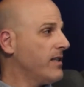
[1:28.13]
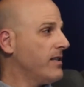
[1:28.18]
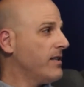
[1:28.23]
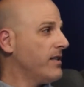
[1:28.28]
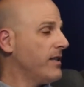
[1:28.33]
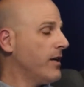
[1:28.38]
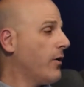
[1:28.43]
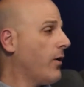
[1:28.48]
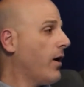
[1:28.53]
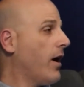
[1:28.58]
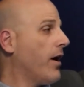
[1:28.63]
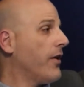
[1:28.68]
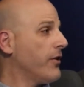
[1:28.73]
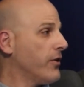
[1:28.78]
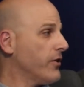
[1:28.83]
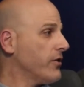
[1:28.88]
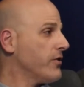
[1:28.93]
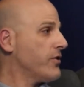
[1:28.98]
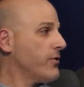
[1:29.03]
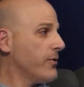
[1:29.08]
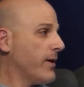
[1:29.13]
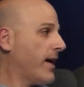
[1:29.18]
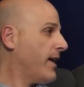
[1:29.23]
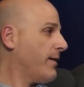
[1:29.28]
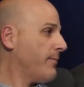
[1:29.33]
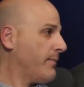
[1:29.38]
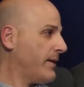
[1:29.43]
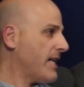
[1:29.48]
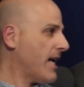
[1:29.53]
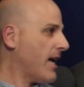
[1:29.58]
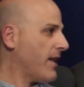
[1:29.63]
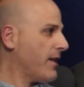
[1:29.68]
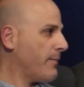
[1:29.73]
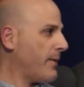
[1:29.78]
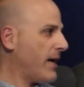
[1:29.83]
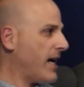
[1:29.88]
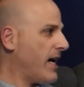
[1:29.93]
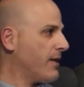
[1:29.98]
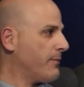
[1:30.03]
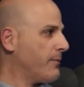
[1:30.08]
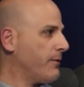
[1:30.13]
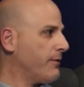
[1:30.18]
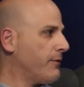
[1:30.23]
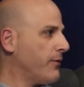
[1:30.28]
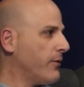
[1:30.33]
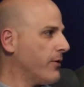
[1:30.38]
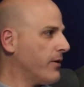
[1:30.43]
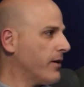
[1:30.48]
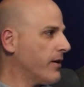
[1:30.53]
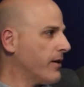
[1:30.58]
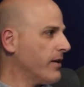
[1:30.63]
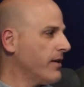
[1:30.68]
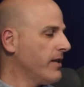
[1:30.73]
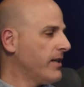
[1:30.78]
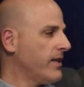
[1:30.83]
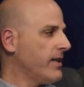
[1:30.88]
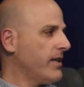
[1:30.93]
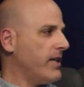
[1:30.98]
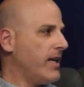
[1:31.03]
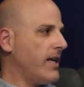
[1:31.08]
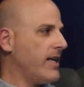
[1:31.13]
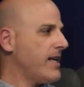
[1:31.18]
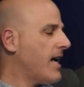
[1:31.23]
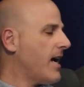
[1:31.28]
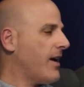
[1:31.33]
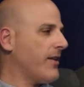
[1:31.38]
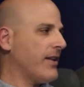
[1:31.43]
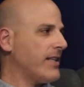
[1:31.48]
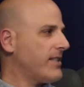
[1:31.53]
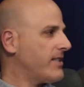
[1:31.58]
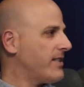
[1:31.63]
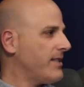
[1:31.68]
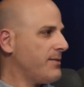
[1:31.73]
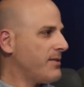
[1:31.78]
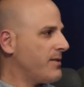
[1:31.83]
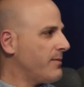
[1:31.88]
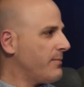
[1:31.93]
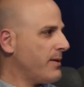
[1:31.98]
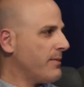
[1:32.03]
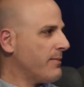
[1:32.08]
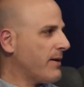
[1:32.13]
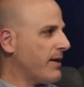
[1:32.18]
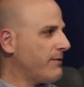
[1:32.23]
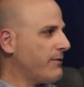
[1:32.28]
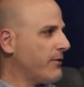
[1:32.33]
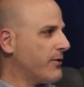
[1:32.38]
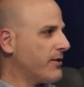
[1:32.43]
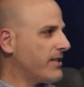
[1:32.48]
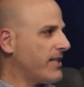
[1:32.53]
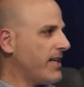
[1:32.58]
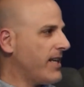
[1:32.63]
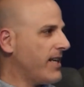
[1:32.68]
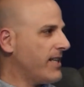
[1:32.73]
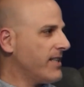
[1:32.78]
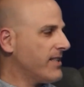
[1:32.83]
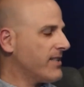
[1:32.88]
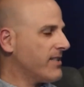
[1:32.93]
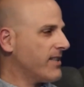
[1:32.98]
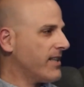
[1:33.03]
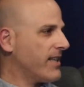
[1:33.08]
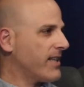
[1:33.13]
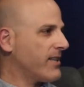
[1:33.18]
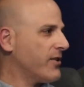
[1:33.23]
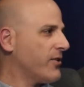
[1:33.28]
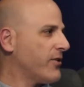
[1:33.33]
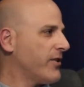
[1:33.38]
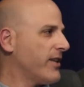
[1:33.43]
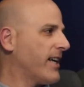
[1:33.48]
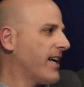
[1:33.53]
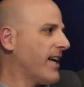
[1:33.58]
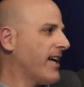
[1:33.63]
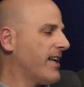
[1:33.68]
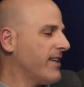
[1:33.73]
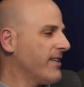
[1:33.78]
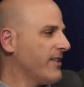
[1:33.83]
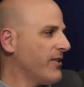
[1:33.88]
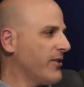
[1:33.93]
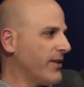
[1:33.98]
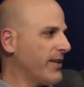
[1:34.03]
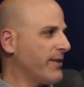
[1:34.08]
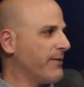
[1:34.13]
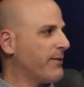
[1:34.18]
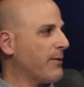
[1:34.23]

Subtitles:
you know, others who hadn't been down the path before. And now that seems to be my forte, is like learning